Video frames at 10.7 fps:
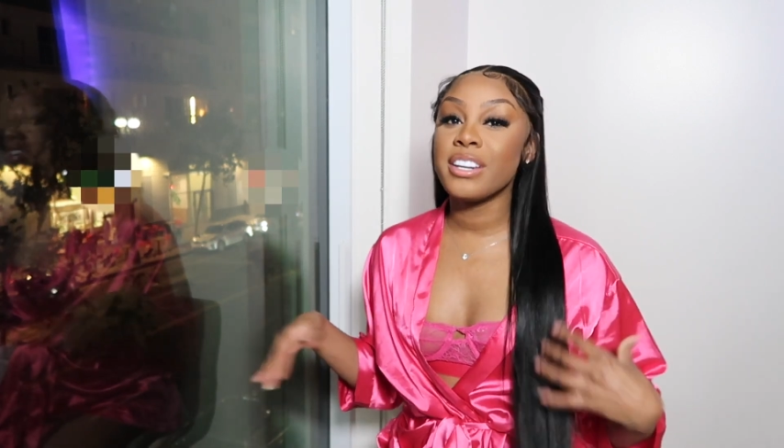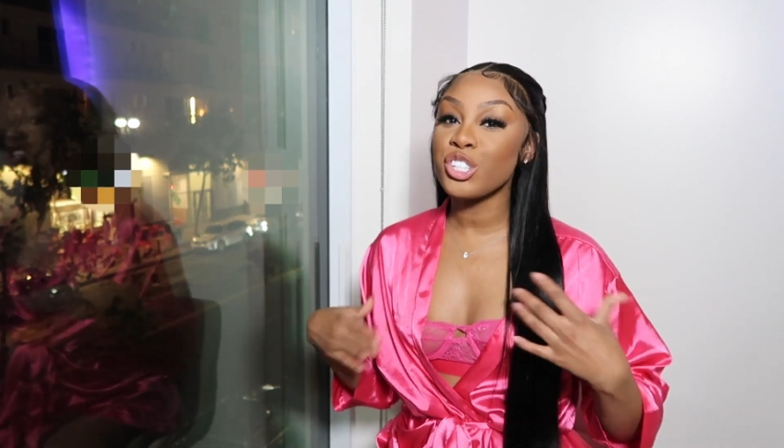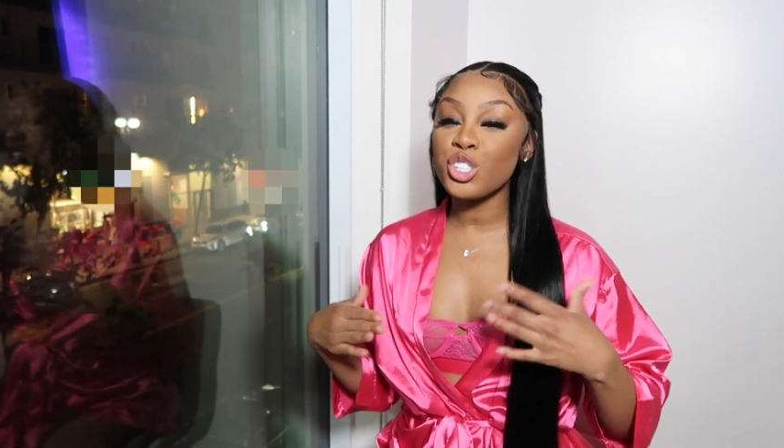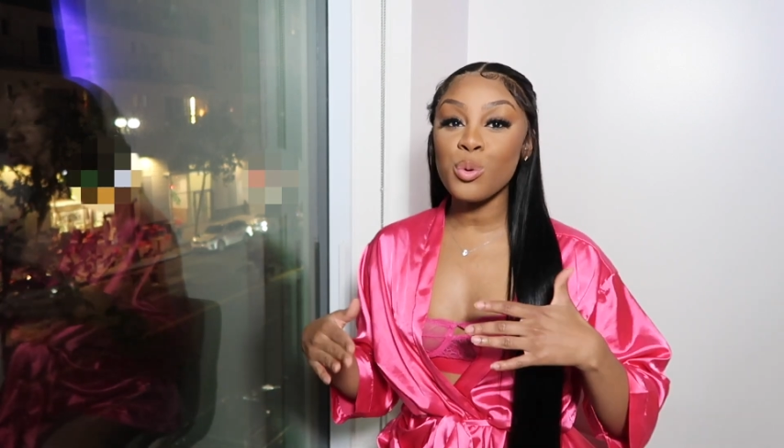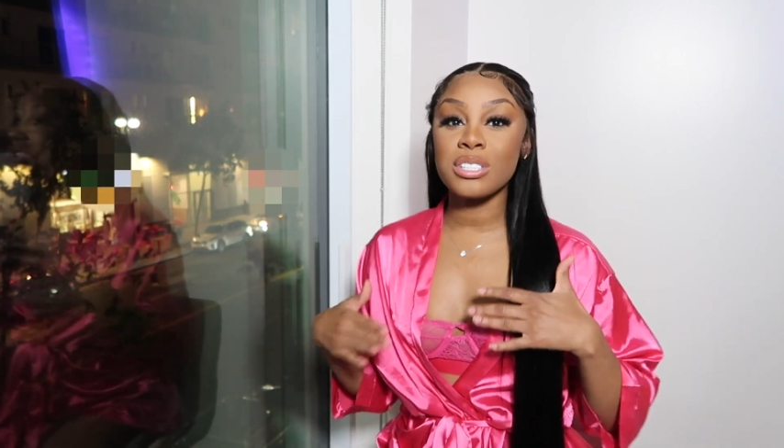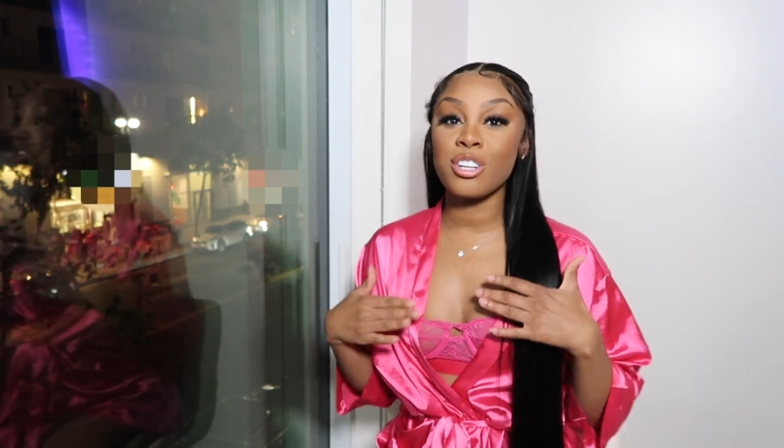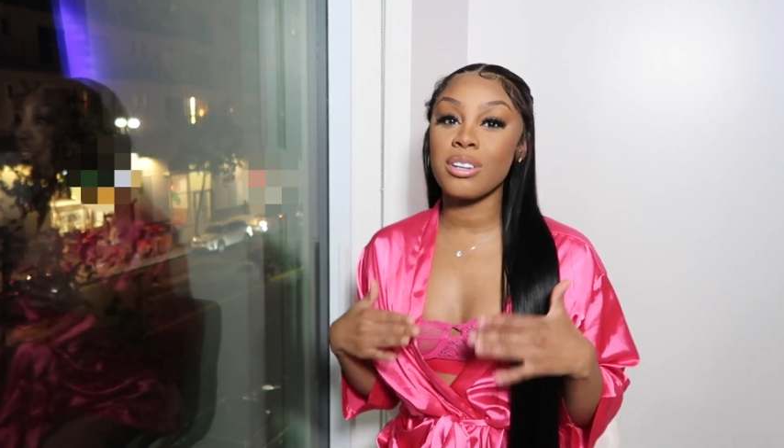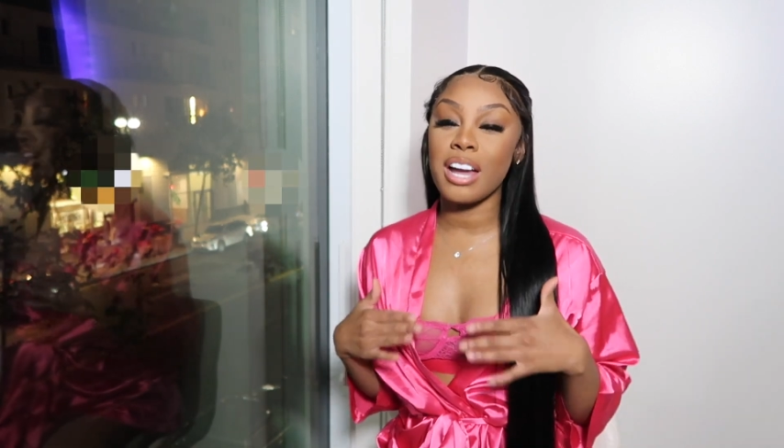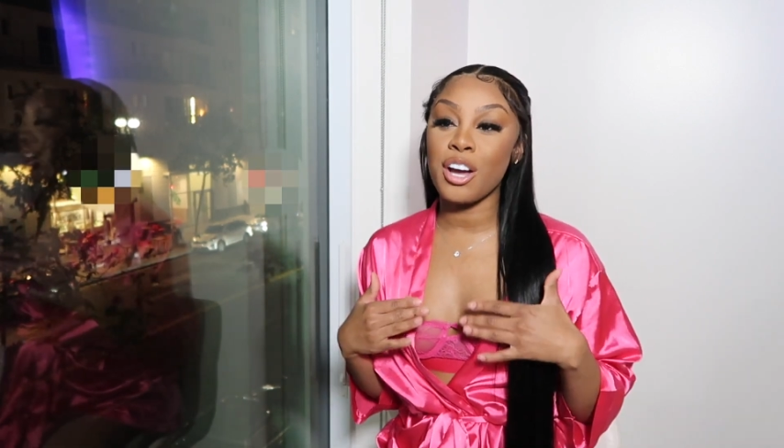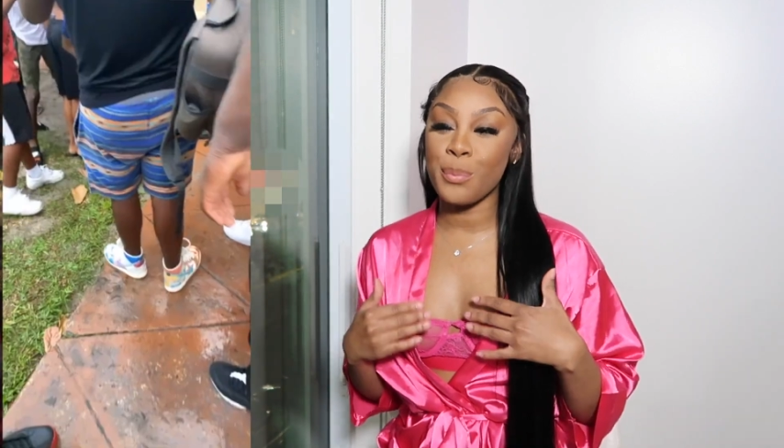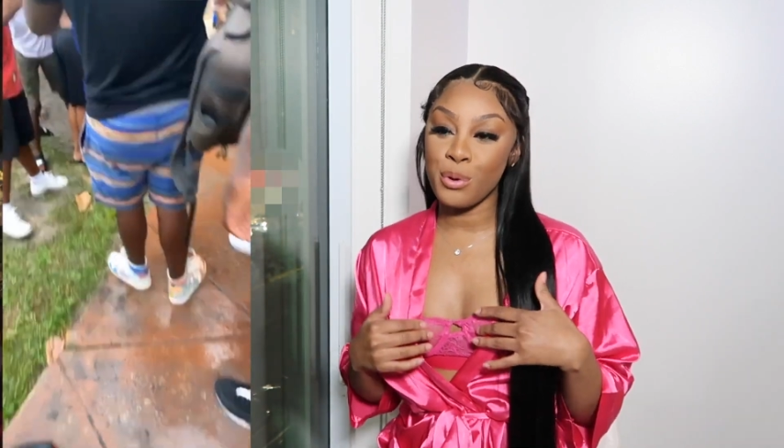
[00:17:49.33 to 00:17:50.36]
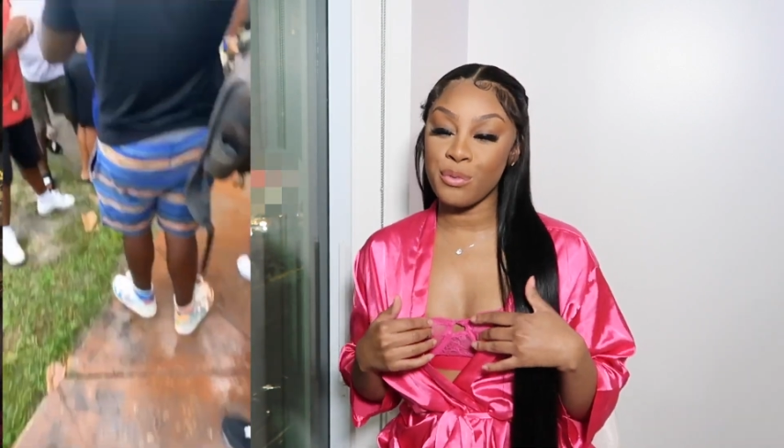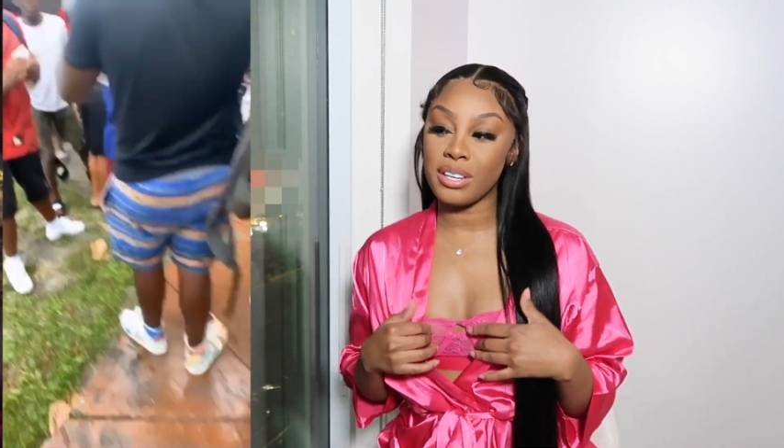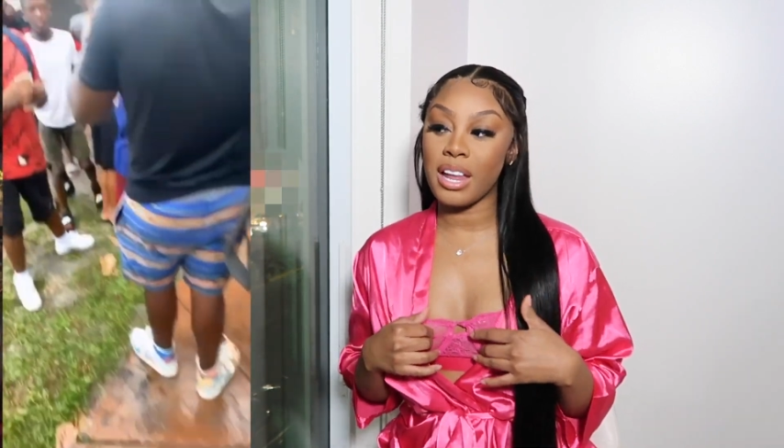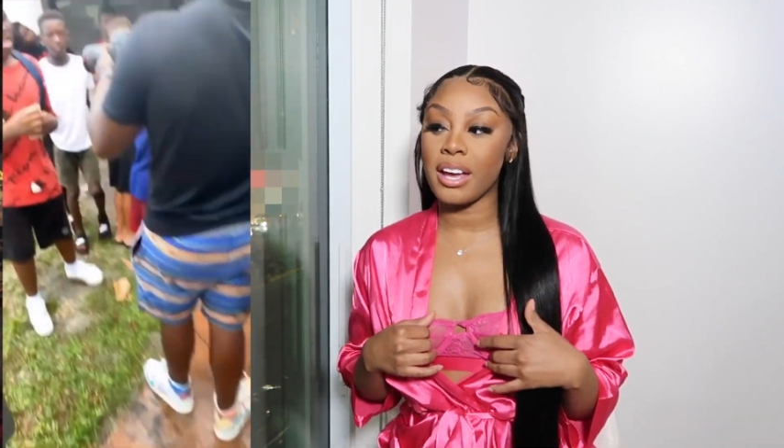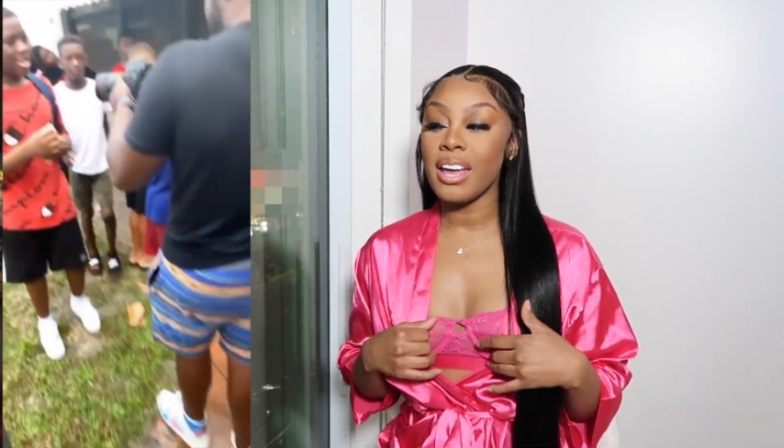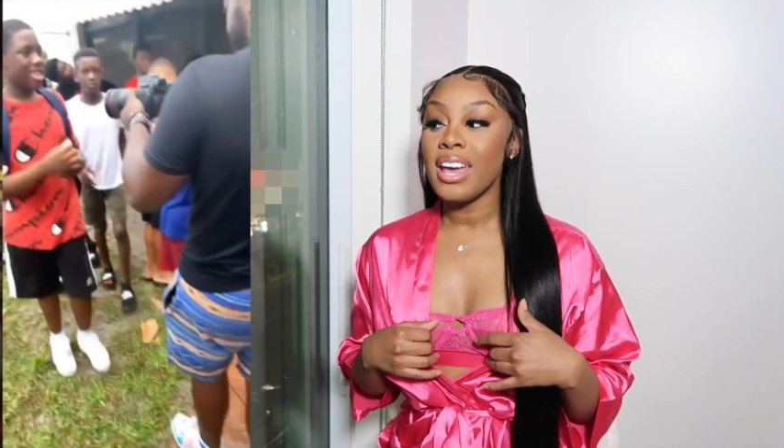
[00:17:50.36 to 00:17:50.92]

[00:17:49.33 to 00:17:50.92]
This shit was really like a movie. Like,